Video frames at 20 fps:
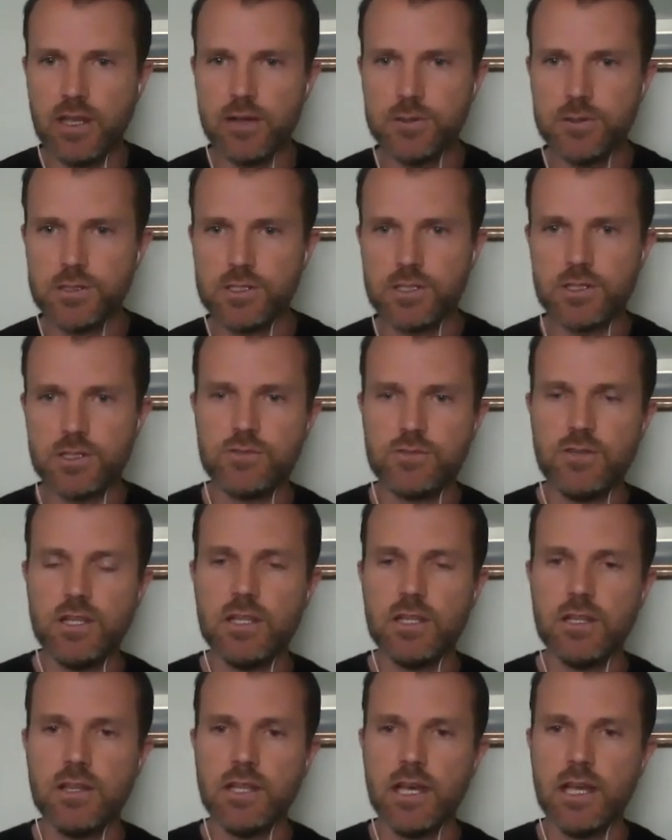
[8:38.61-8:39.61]
I was just
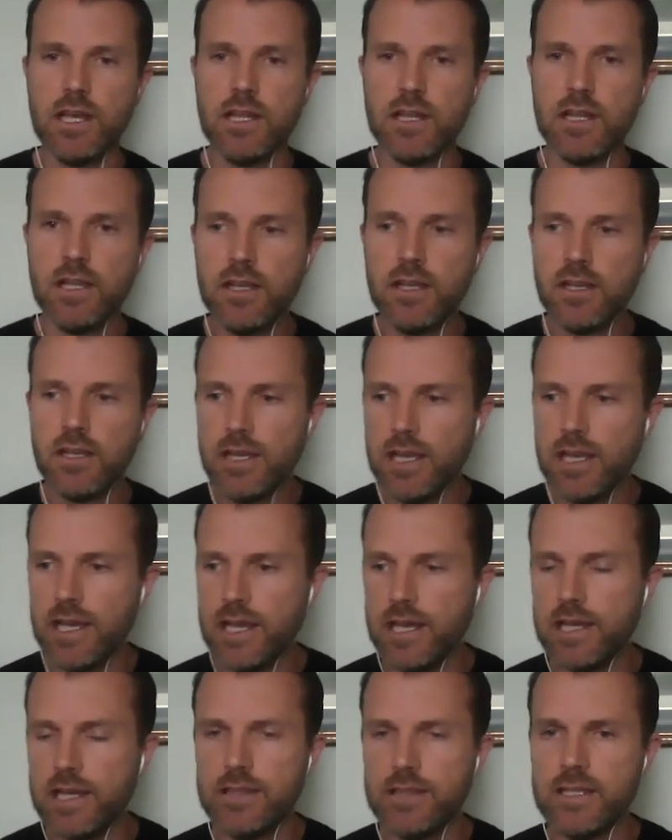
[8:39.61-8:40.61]
reading that
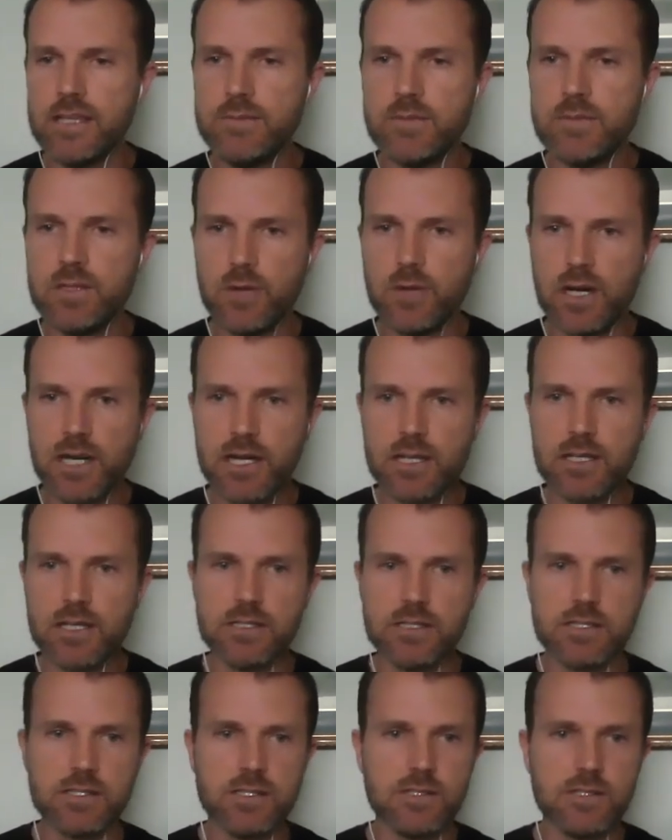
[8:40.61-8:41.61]
Neiman
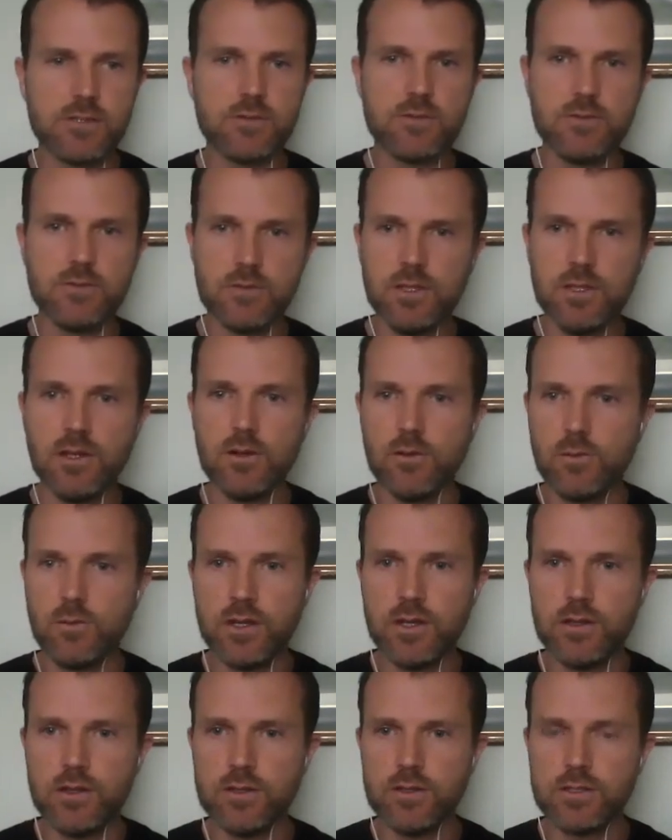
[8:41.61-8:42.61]
Marcus is,
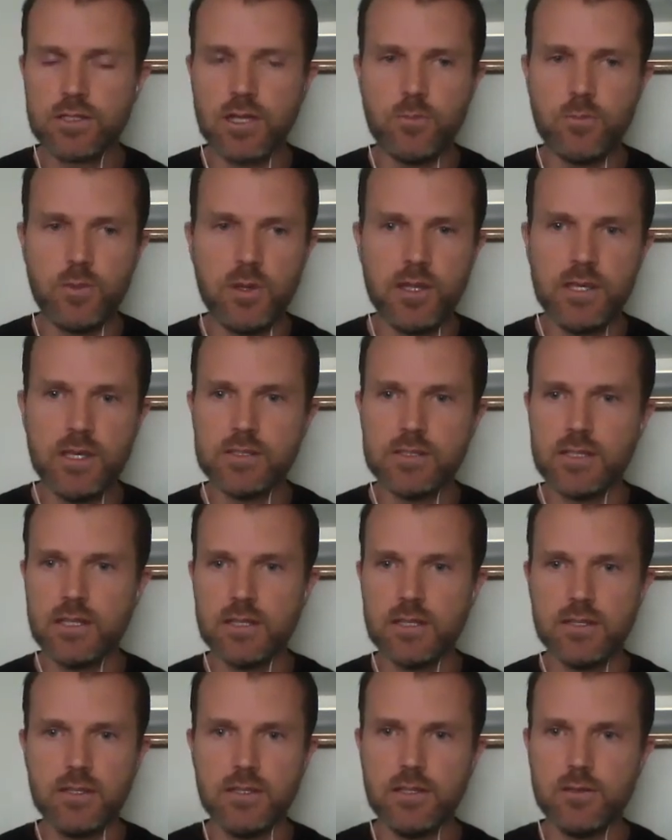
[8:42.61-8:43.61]
one of those companies
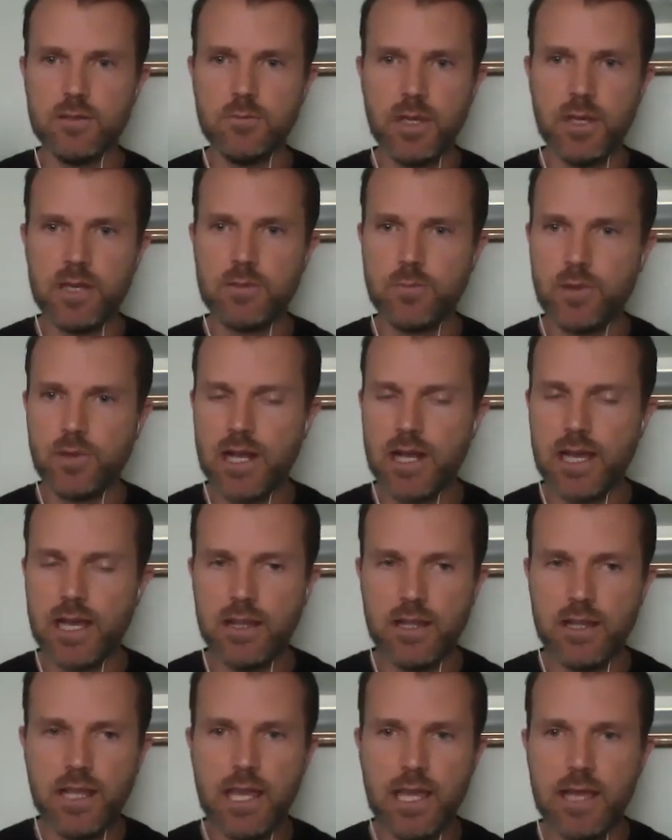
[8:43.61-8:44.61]
that, big
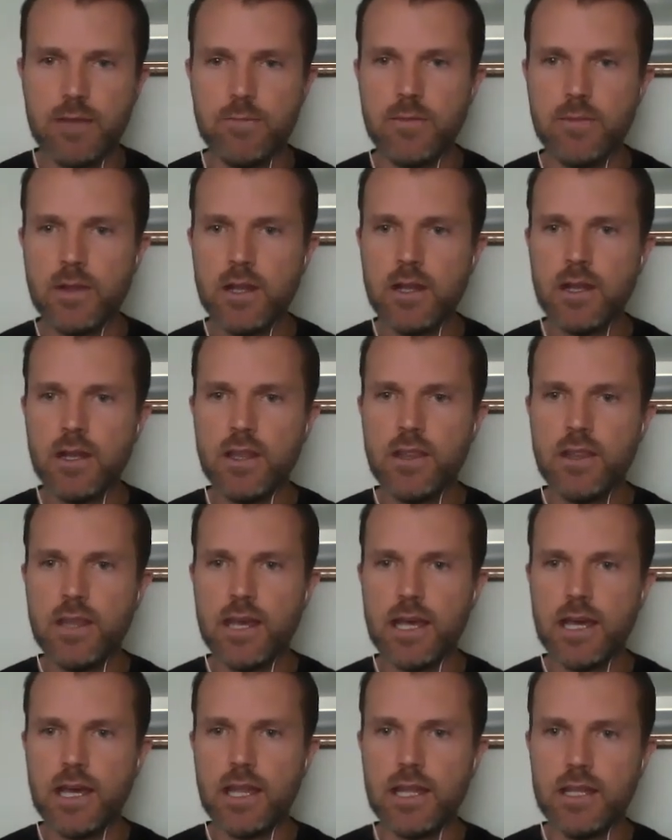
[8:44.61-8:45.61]
brand name
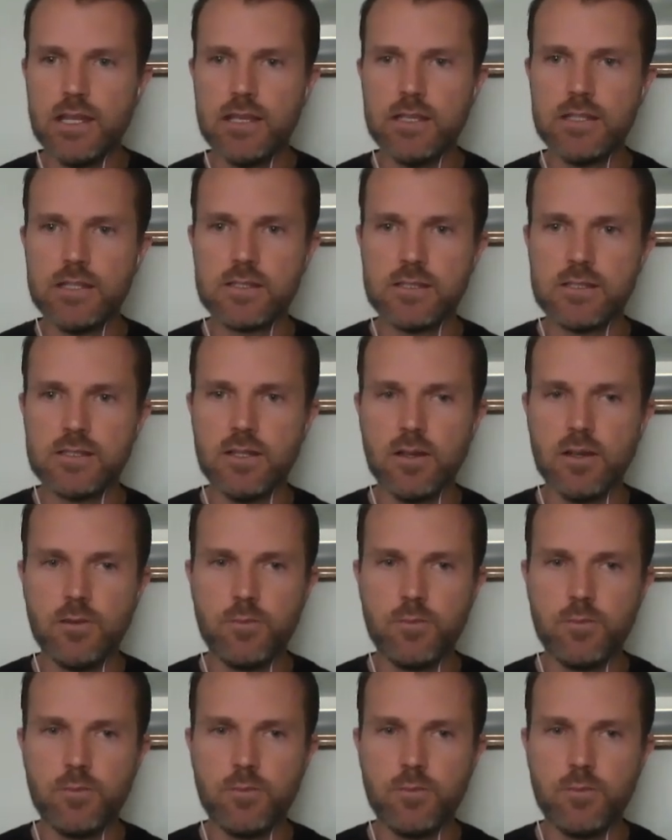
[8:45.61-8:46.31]
that is,